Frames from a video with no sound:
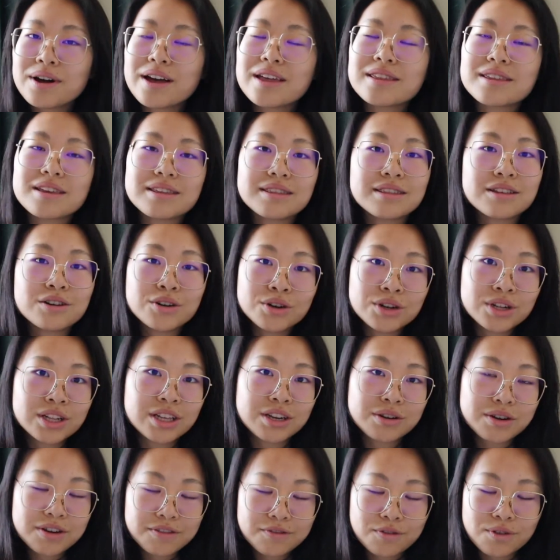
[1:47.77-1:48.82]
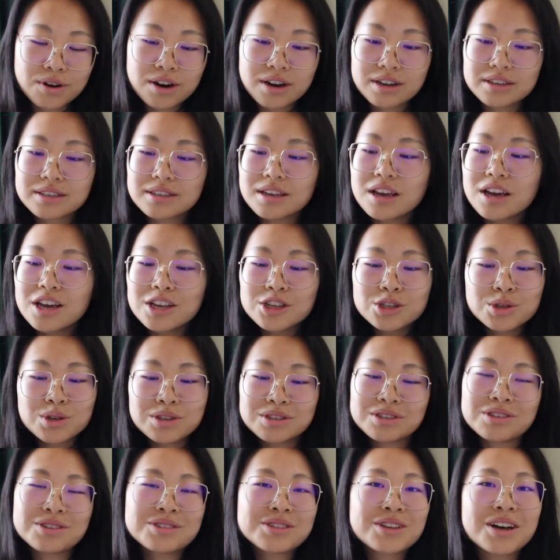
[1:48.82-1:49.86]
and then they'll clear it for us. So
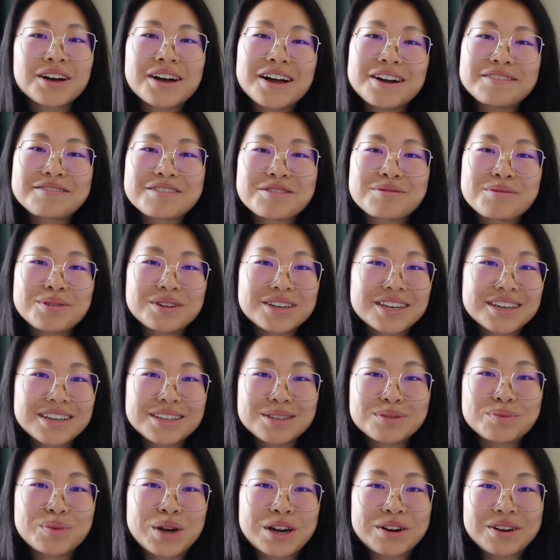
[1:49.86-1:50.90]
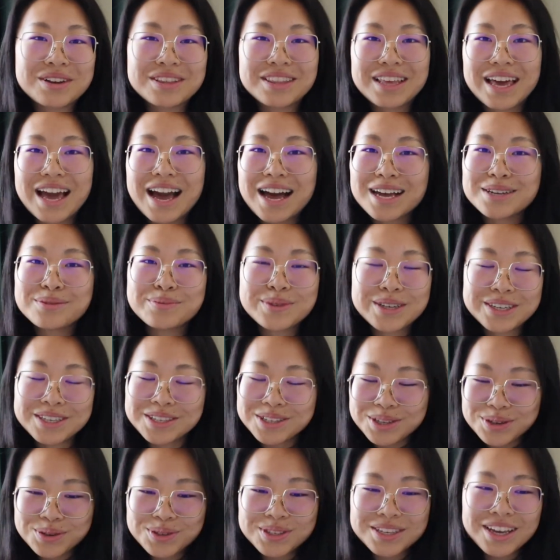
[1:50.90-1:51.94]
as you saw, everyone is wearing the hazmat
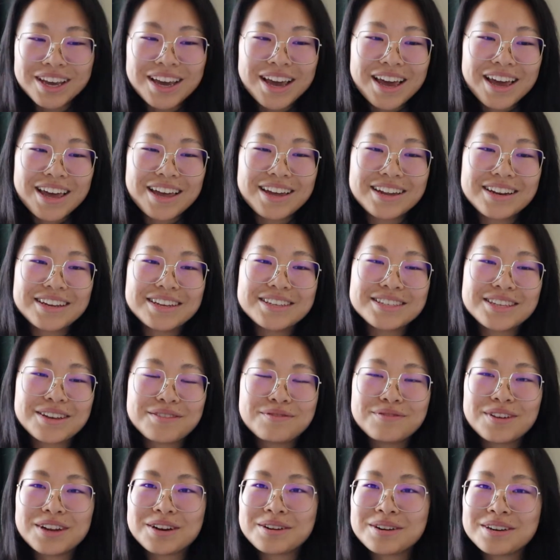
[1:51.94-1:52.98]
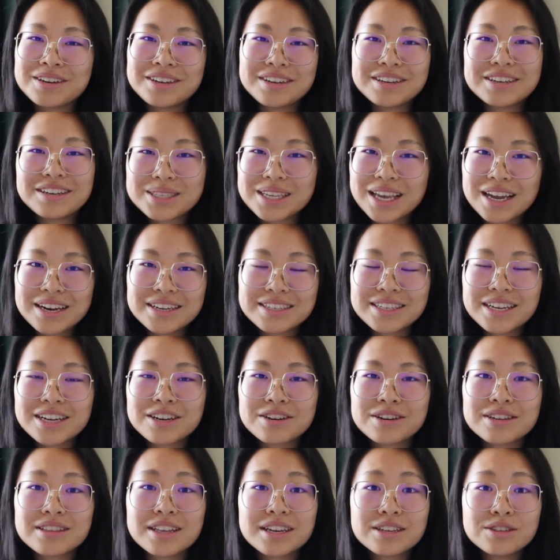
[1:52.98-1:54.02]
suits. It is very
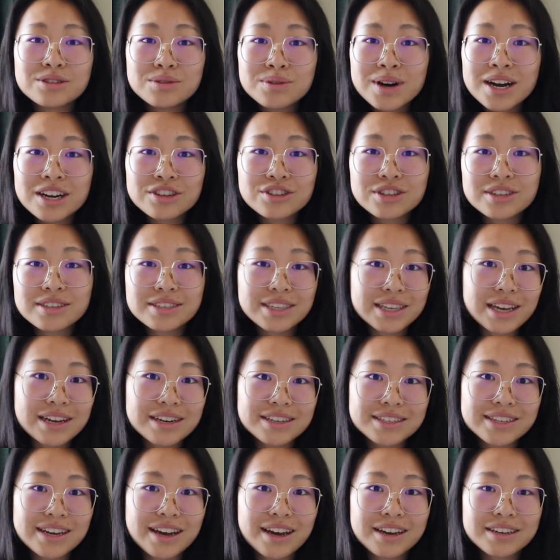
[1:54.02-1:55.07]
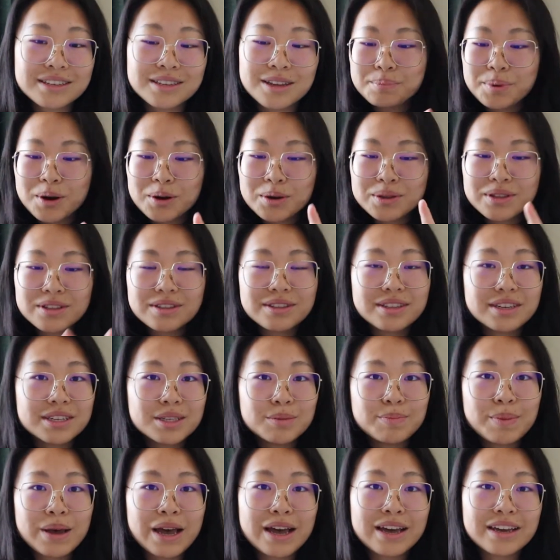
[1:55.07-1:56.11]
sanitary. They do actually sanitize both
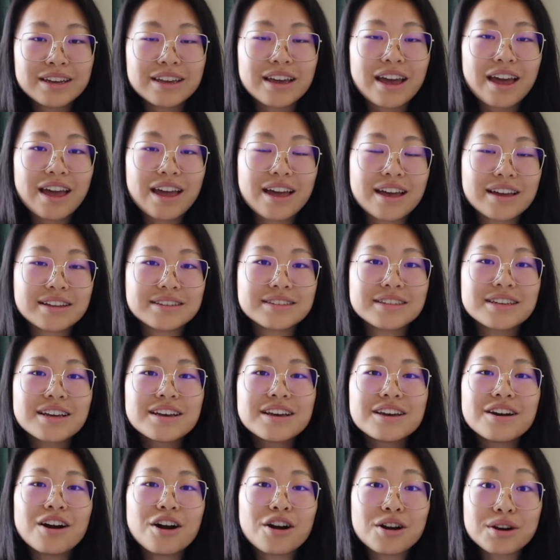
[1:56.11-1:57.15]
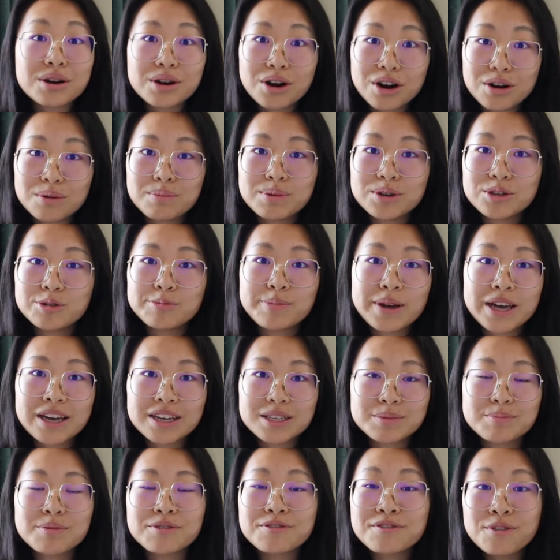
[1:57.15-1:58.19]
this bag and our garbage
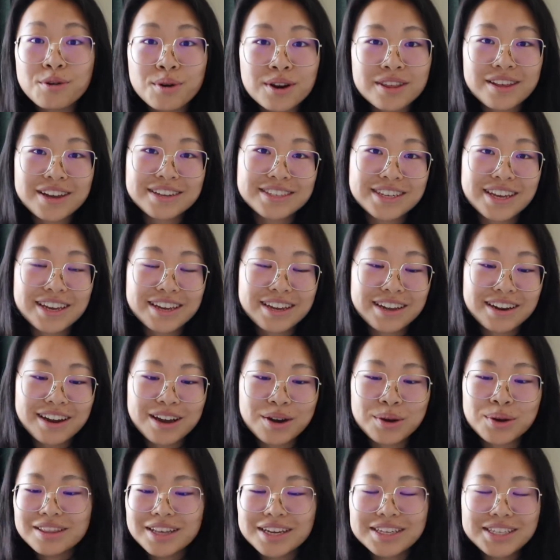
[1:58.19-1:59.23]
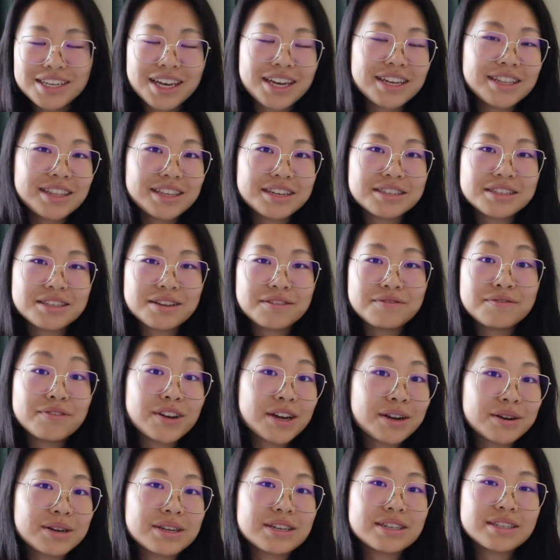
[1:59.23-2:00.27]
bags before they take it out. They take this
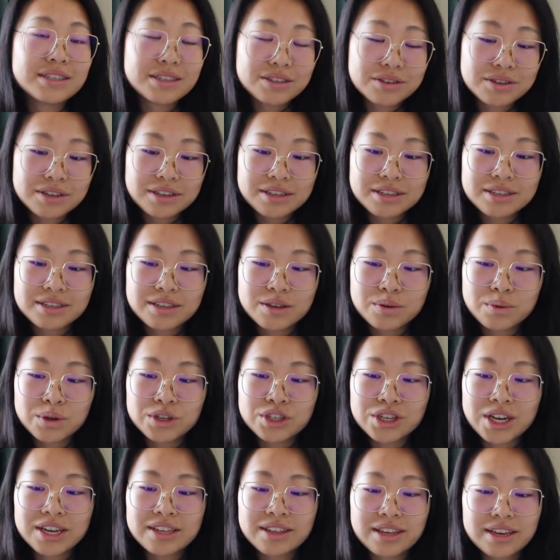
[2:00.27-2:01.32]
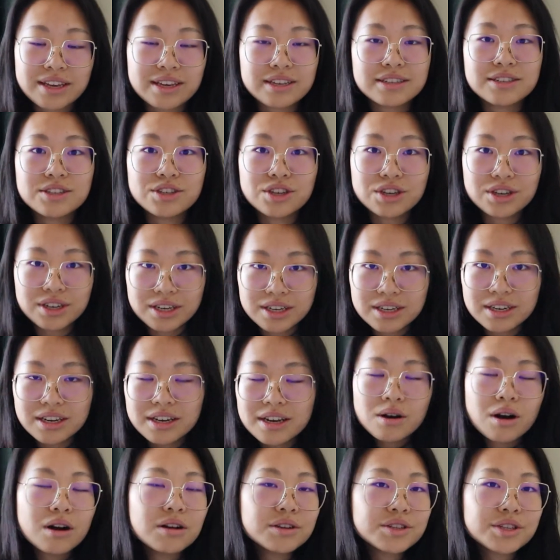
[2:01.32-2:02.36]
very seriously, which I think is good.
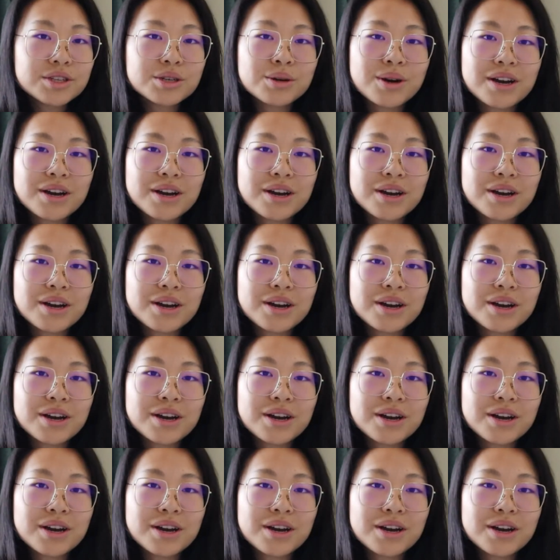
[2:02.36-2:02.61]
Also,